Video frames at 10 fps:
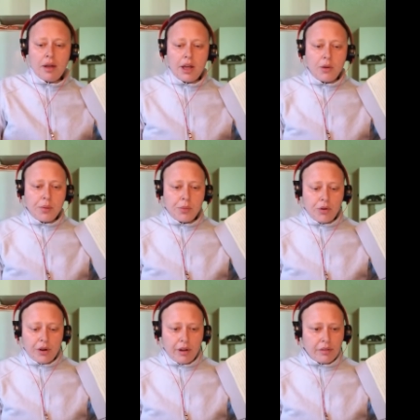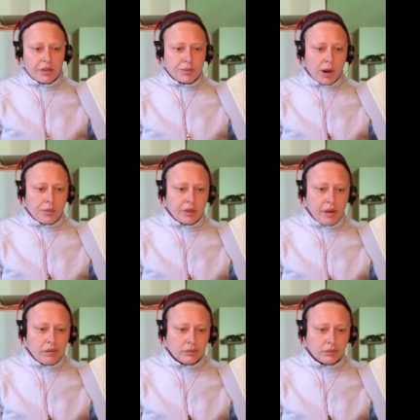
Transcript: I hope I'm recording all this properly.